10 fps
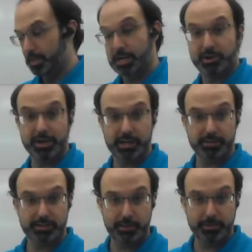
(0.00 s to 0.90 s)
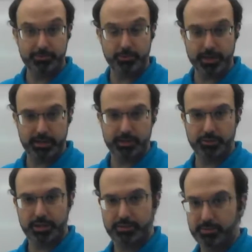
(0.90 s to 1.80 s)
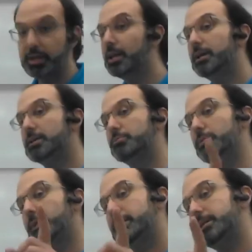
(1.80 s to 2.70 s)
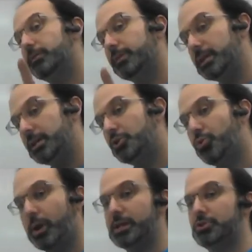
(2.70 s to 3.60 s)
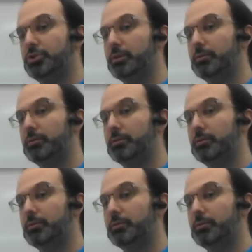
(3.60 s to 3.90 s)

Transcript: Now our next step after writing down the given is we write down the equation.